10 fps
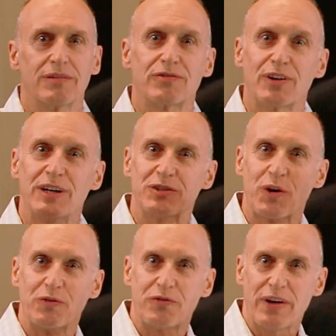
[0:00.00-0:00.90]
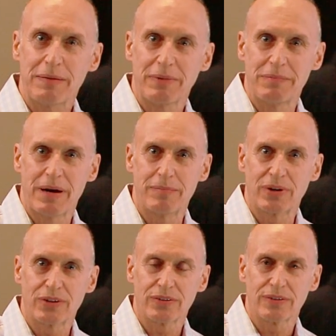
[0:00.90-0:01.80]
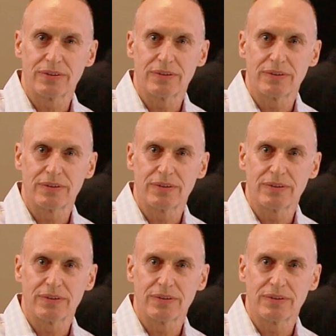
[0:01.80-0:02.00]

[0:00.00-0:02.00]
for his own family members.